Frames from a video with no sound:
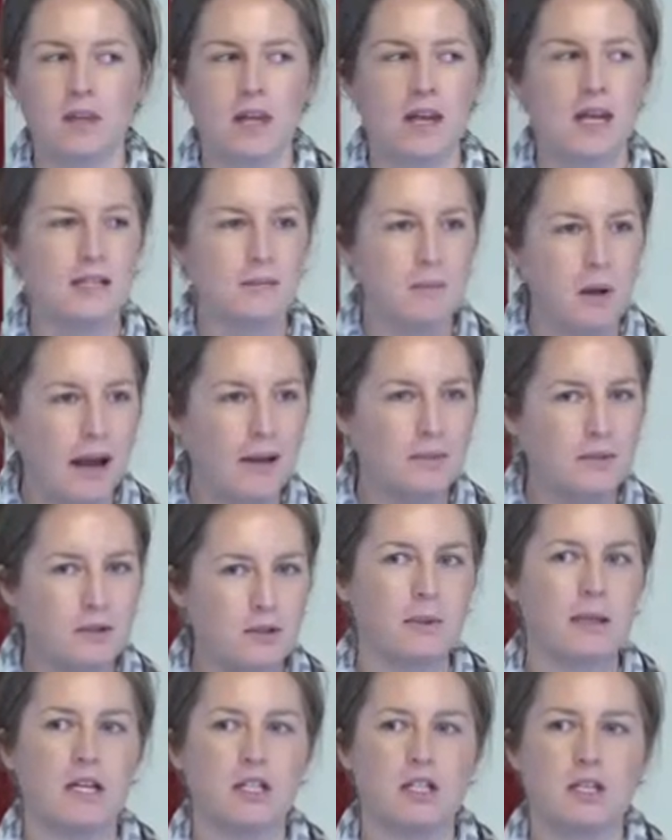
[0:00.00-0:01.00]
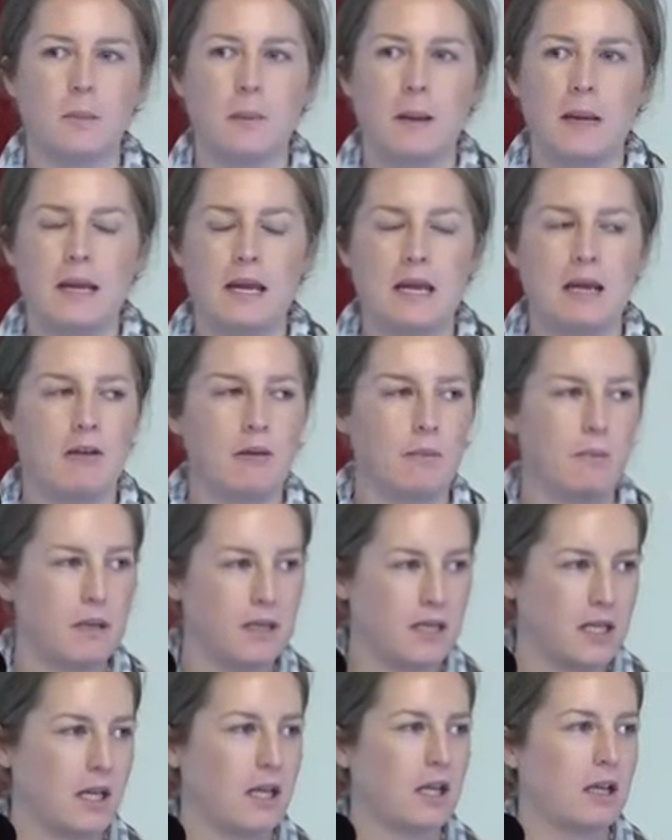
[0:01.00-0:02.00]
It's my absolute pleasure to be here and
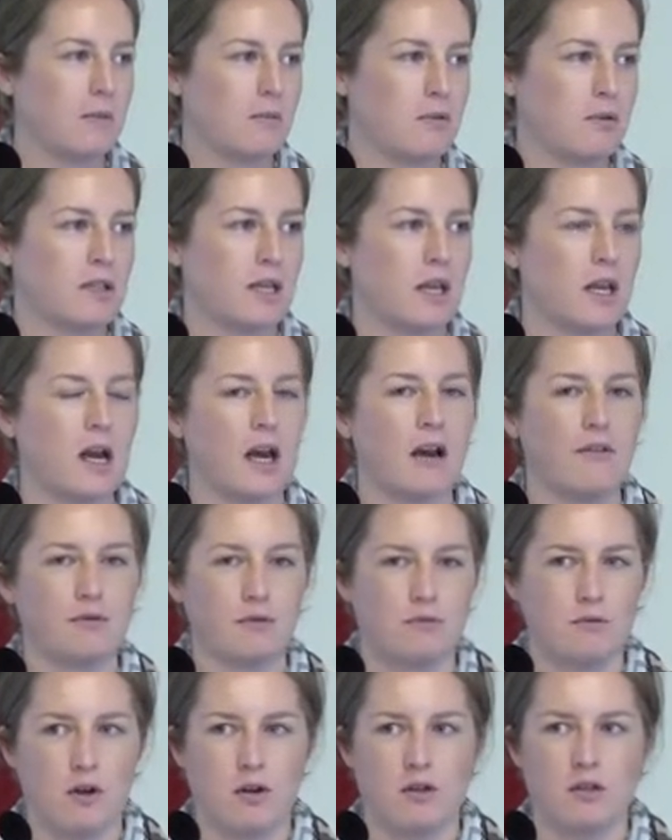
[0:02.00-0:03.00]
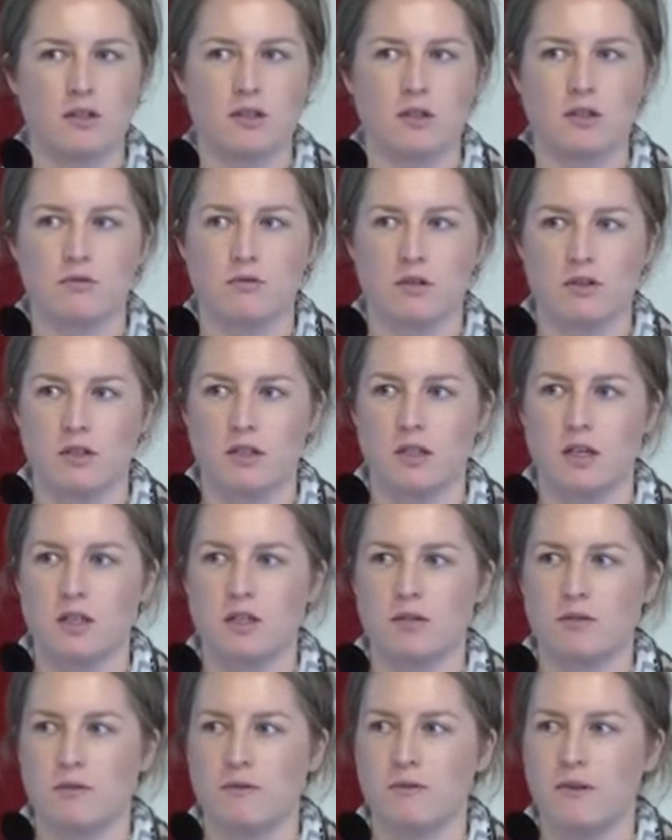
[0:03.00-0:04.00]
particularly present after Ros, because Ros and I
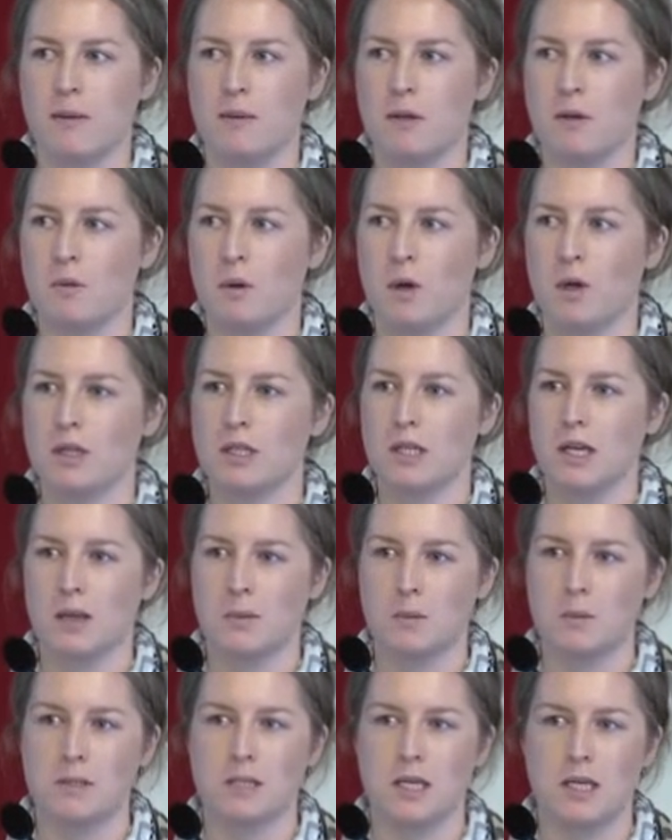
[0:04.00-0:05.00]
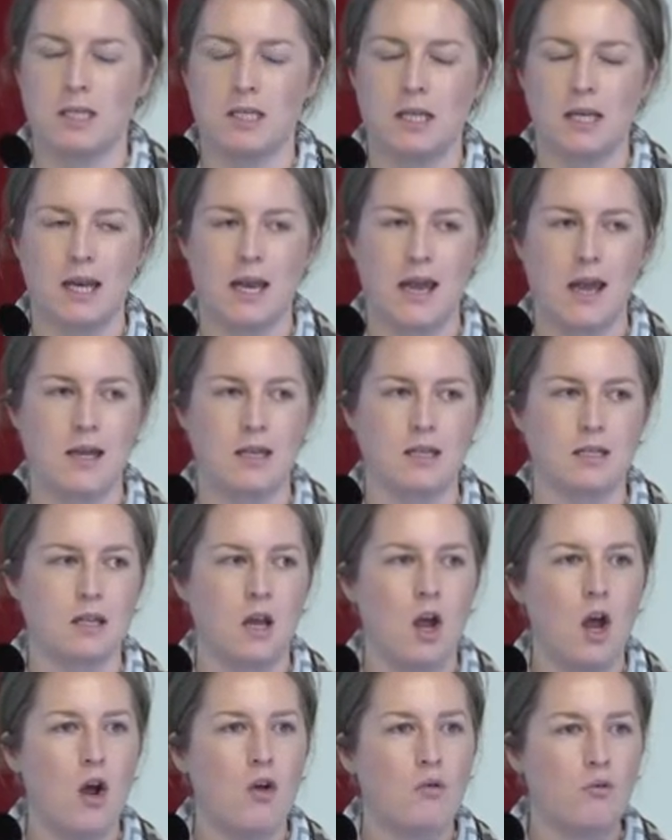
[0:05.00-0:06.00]
do a fair bit of work together presenting, and
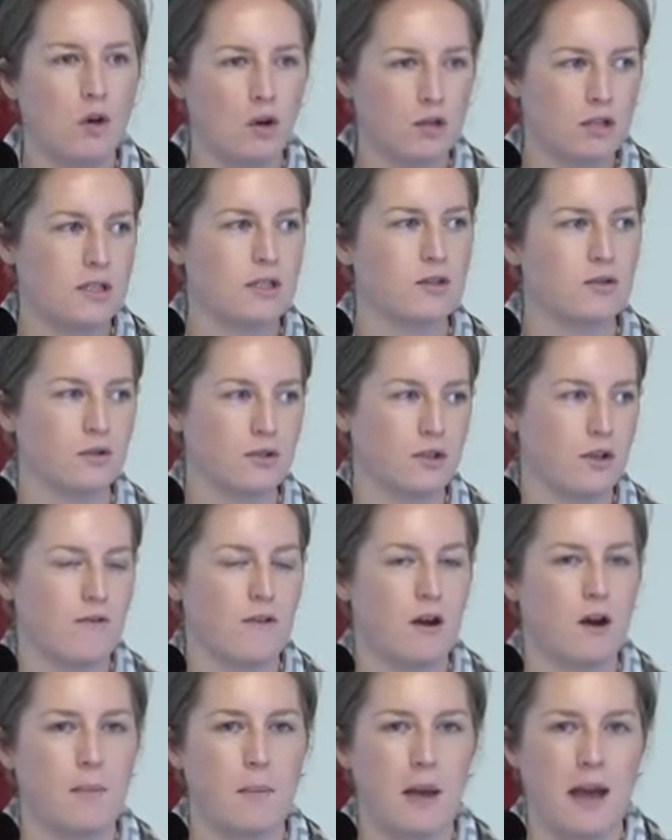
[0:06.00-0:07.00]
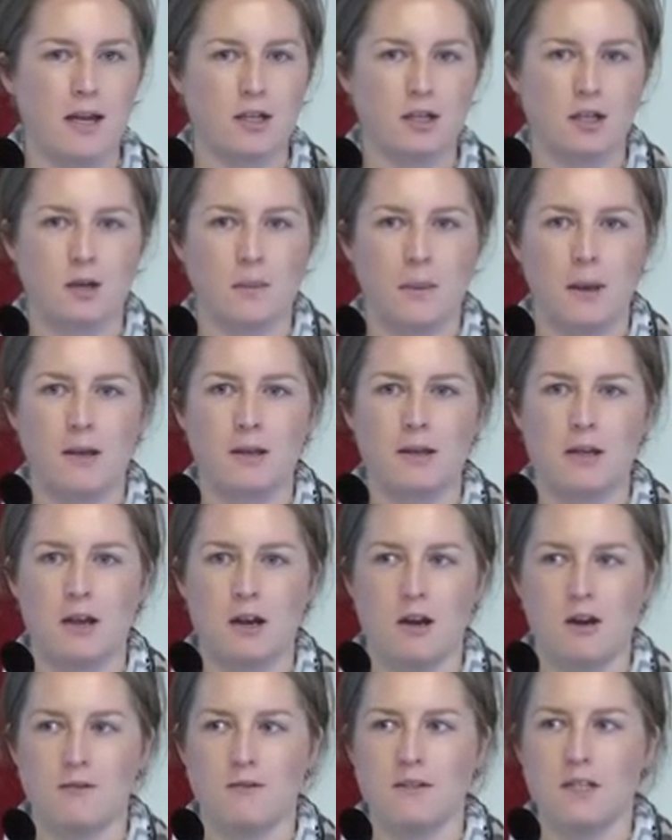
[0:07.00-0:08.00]
Ros is also very passionate about the
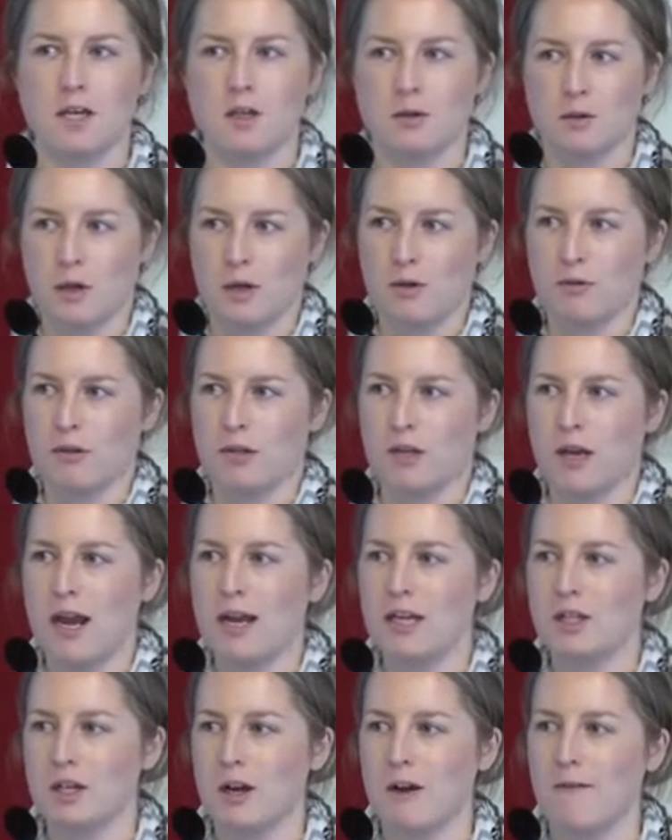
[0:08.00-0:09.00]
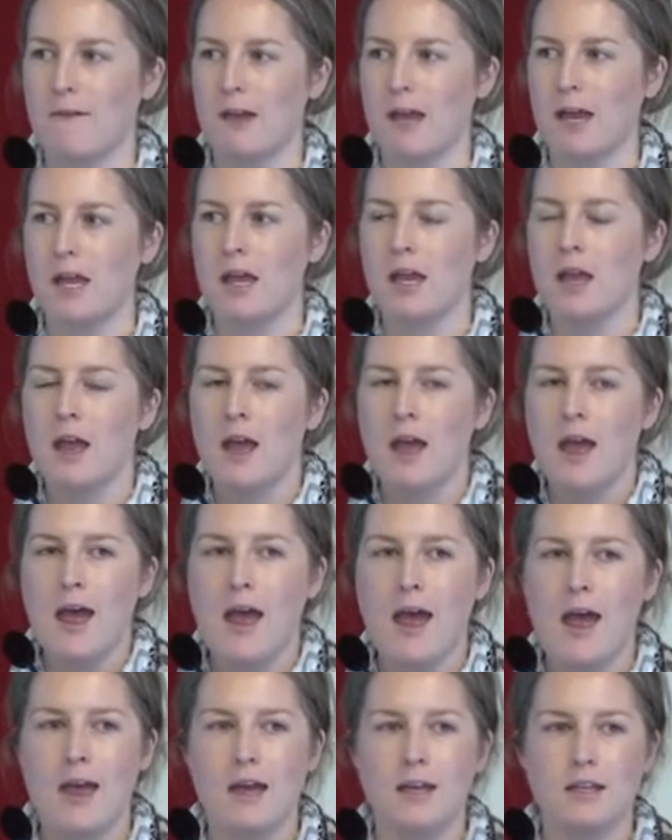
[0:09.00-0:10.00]
area of sexual health and HIV.
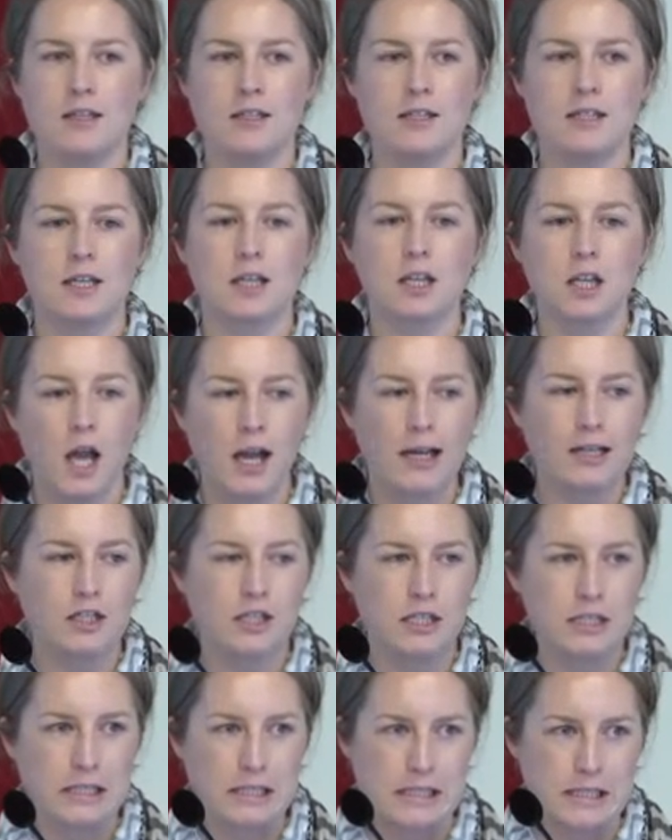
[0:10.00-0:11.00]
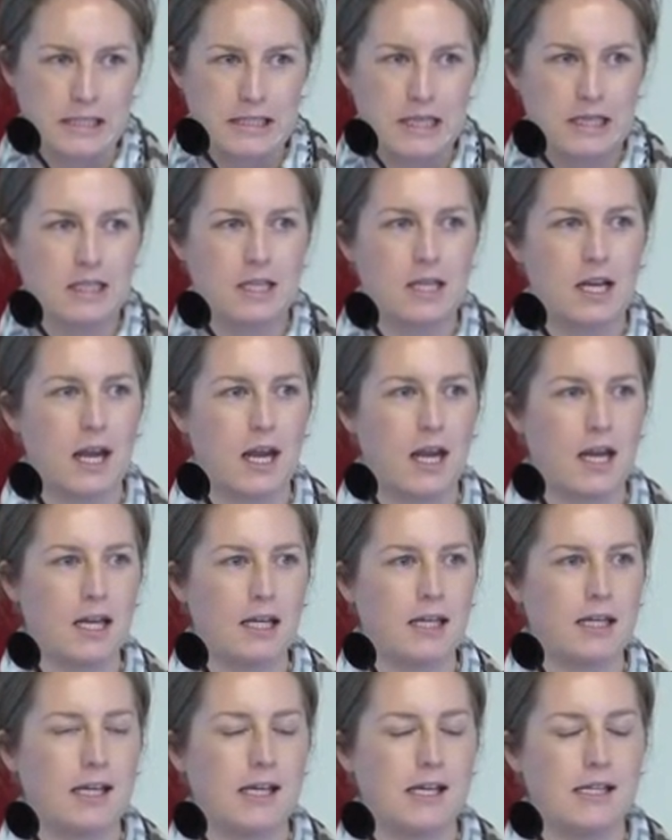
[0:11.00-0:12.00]
And like Sheila said
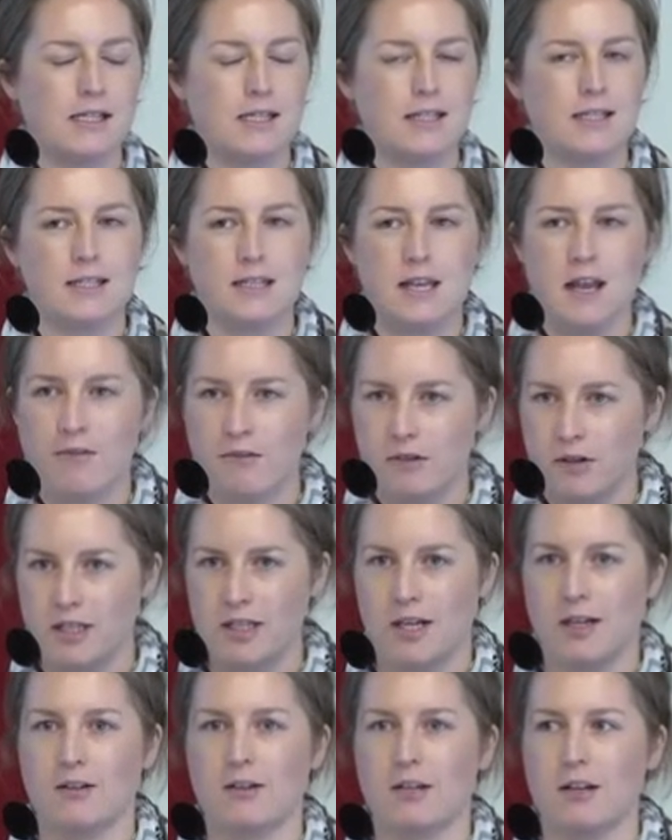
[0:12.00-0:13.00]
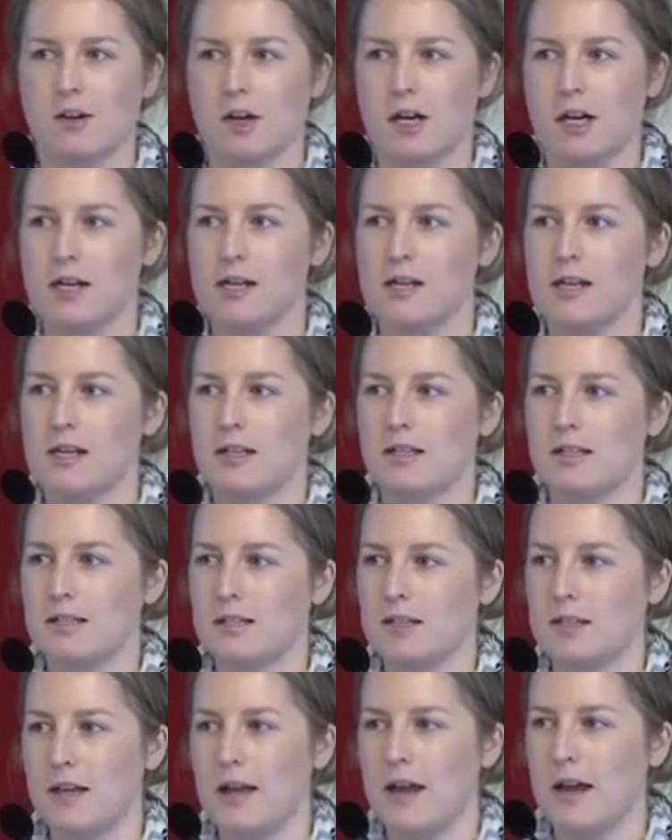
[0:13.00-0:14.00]
today, it's never a dull area. It's